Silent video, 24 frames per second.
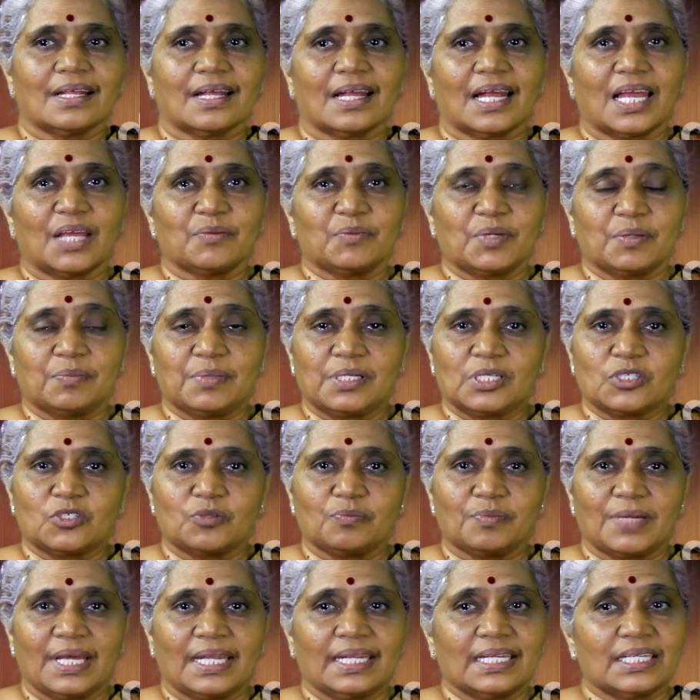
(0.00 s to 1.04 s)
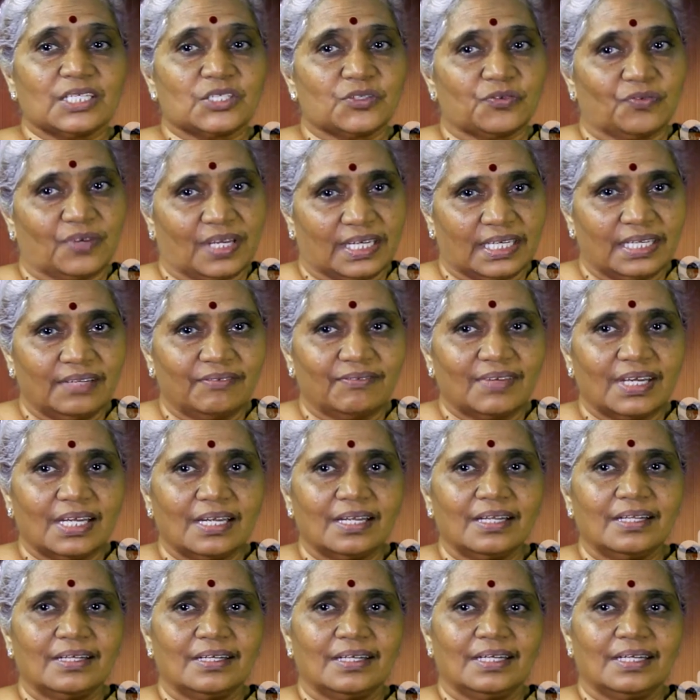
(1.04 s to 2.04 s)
I'm able to manage very well